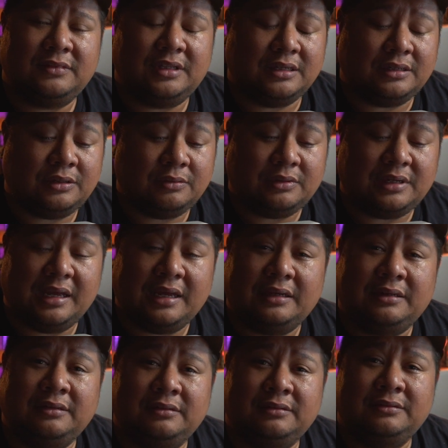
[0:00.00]
Thank you,
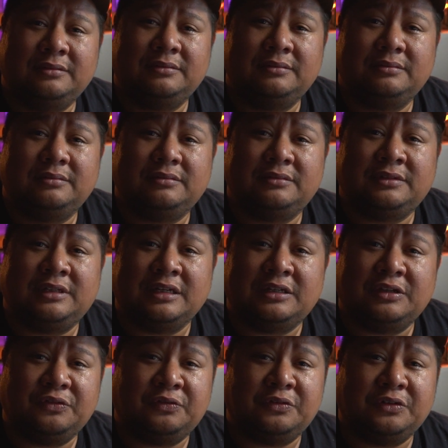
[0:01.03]
Dad.
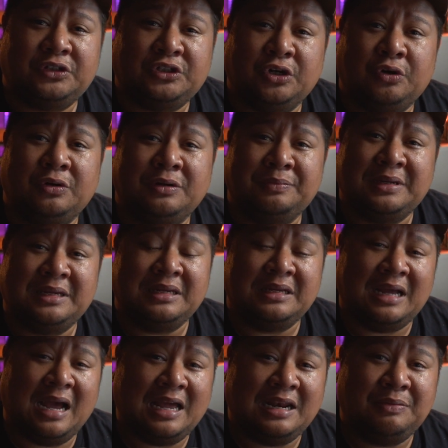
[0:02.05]
Thank you for showing me
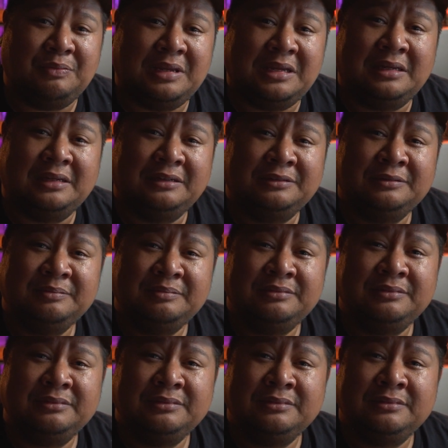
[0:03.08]
and guiding me
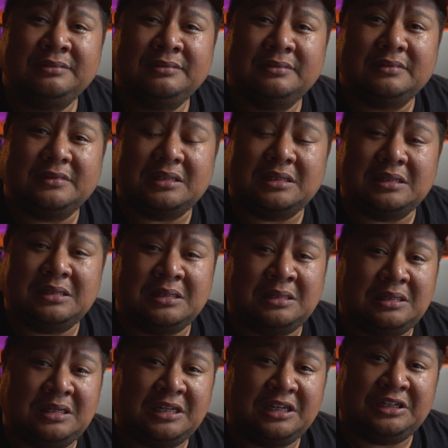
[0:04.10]
and
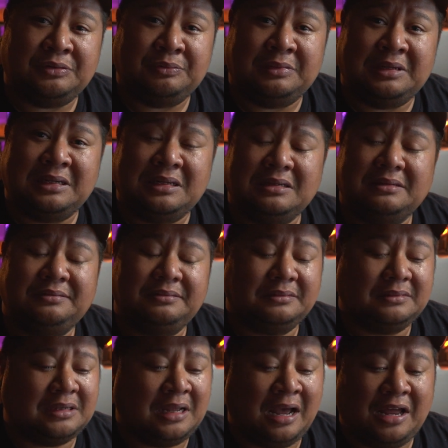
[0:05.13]
teaching me
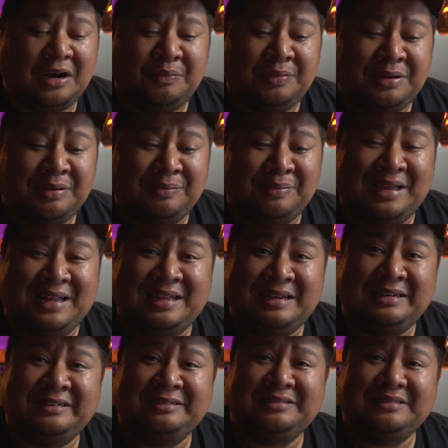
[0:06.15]
how to be a man,
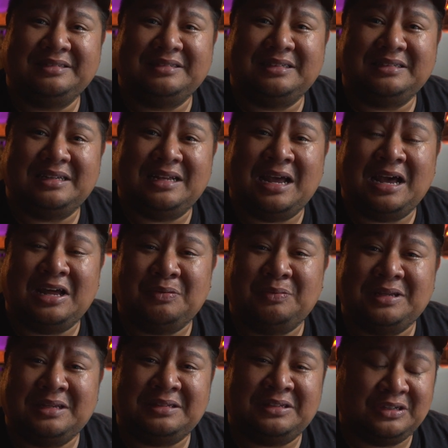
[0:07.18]
how to
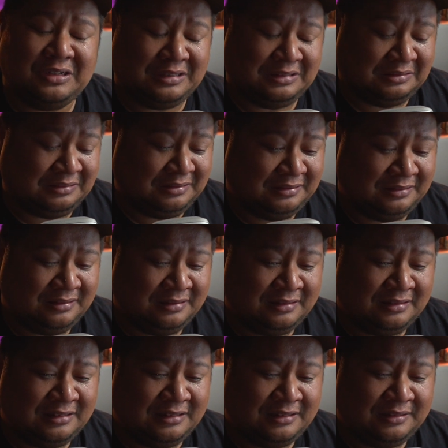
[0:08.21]
be a son,
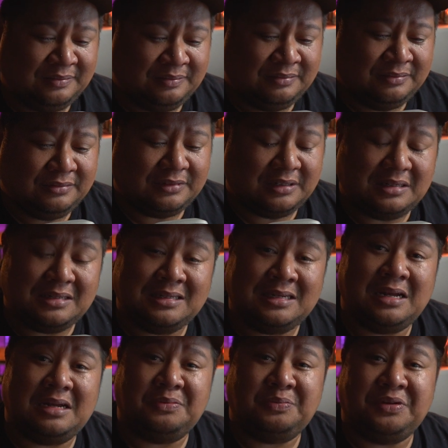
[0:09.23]
and
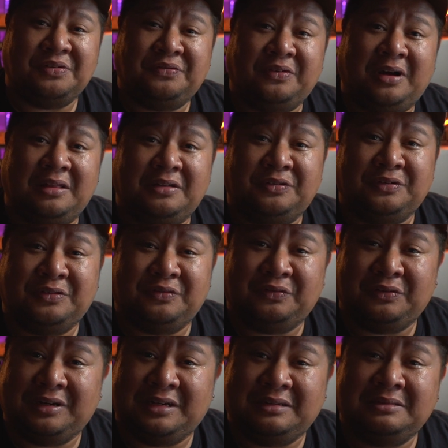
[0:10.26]
how to be a father and a
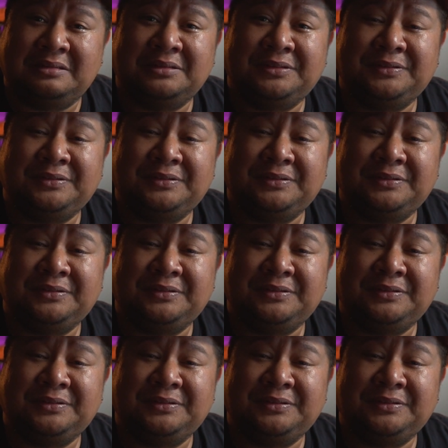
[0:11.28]
friend.